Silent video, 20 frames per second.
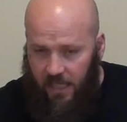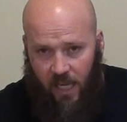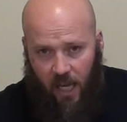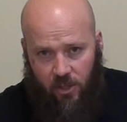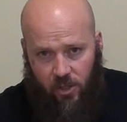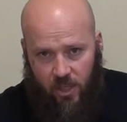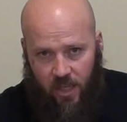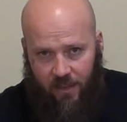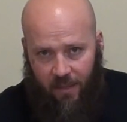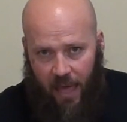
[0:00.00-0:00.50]

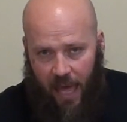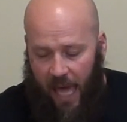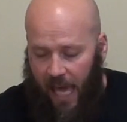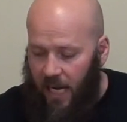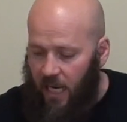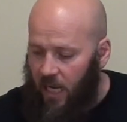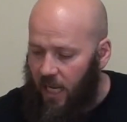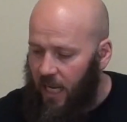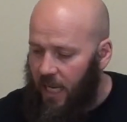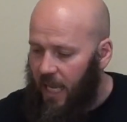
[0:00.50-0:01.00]
touching
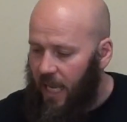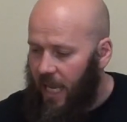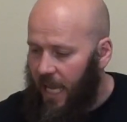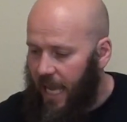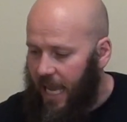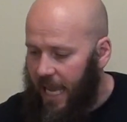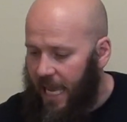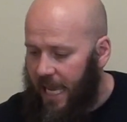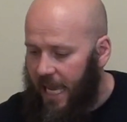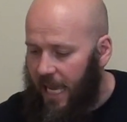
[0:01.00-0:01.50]
that,
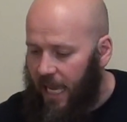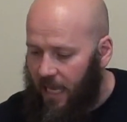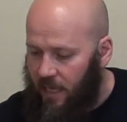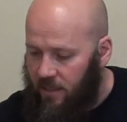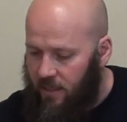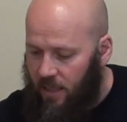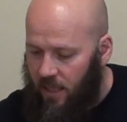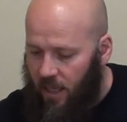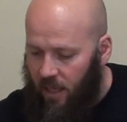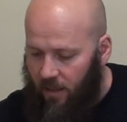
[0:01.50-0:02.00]

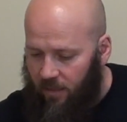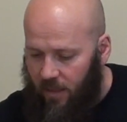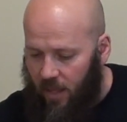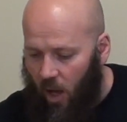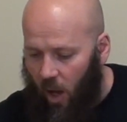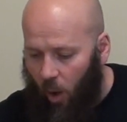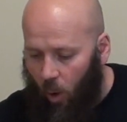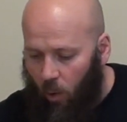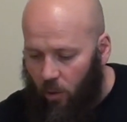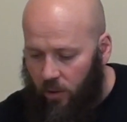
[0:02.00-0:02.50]
and
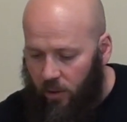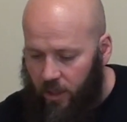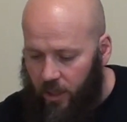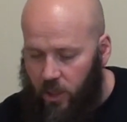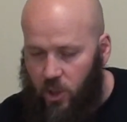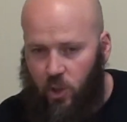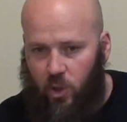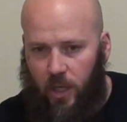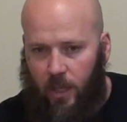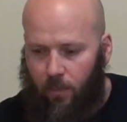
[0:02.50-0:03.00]
the outer
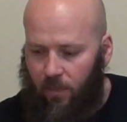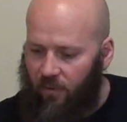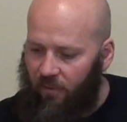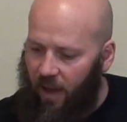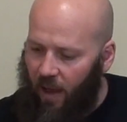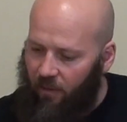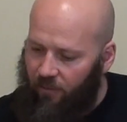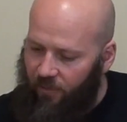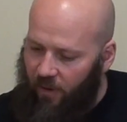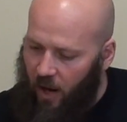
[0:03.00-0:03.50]
extreme of
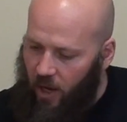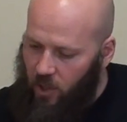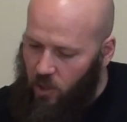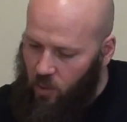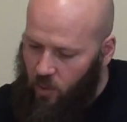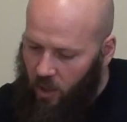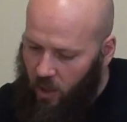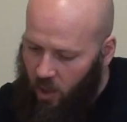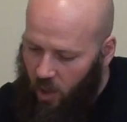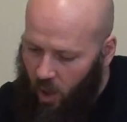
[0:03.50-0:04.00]
how far
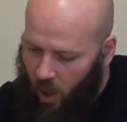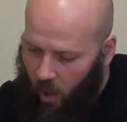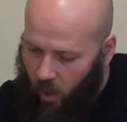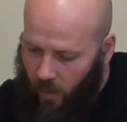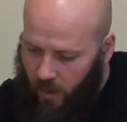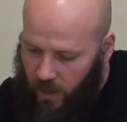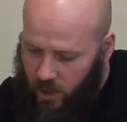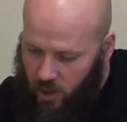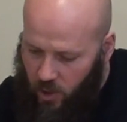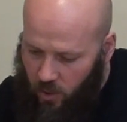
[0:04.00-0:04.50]
you can
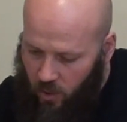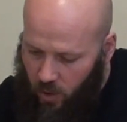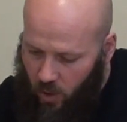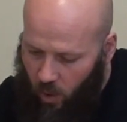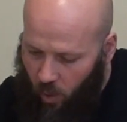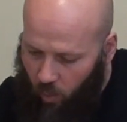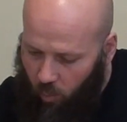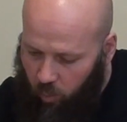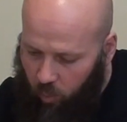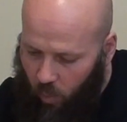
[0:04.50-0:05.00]
go is you can go